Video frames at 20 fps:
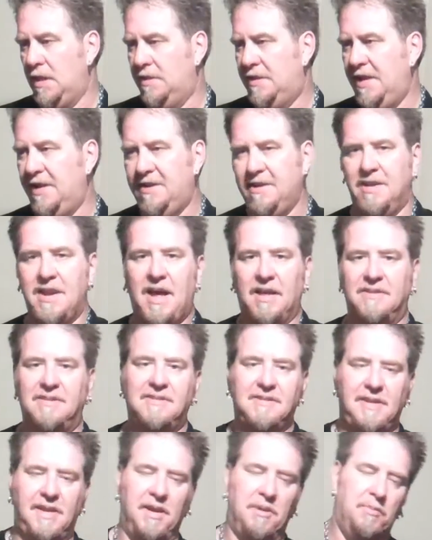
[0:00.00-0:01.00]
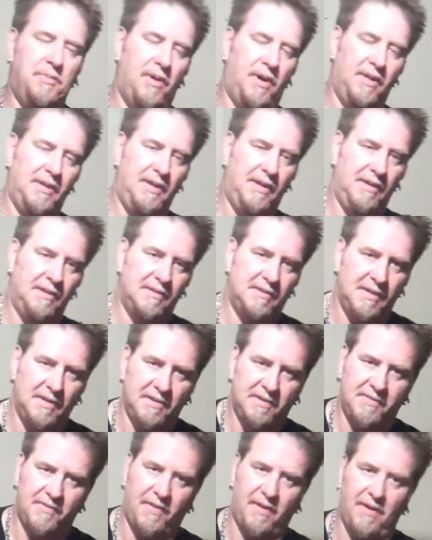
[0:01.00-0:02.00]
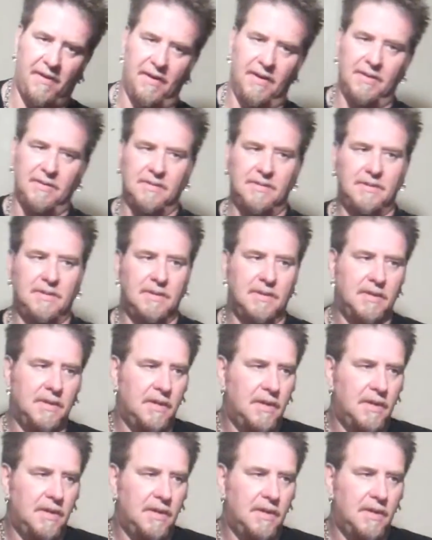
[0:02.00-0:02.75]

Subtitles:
they did not skimp on these as far as